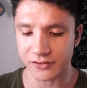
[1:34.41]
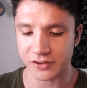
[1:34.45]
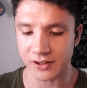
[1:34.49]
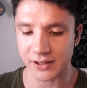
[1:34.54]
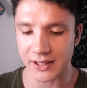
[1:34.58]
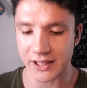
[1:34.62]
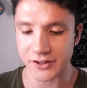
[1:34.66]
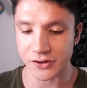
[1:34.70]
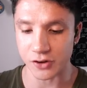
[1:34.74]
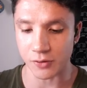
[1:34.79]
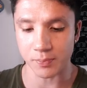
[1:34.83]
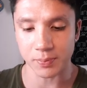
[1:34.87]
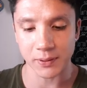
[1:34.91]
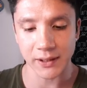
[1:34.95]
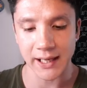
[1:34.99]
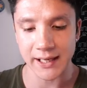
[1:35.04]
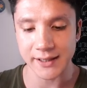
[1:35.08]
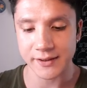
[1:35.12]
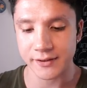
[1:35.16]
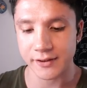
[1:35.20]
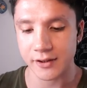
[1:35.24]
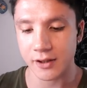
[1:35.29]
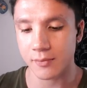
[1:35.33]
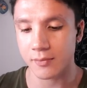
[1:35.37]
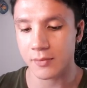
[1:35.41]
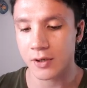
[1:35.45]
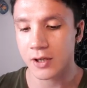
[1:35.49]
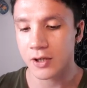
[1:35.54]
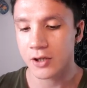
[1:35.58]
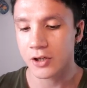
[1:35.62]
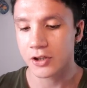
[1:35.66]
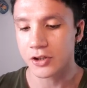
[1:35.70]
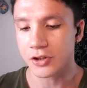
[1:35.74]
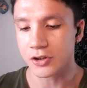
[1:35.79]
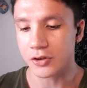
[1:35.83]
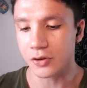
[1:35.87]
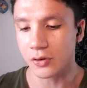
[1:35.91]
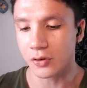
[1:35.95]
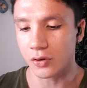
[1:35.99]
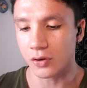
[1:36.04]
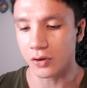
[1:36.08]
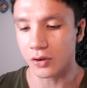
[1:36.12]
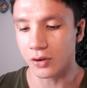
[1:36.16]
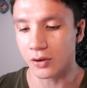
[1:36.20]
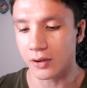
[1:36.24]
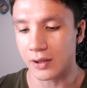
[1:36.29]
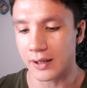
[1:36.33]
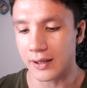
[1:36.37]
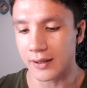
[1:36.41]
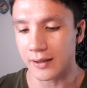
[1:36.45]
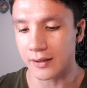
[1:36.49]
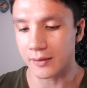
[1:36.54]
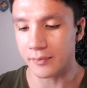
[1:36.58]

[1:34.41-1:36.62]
So that's your Platinum, your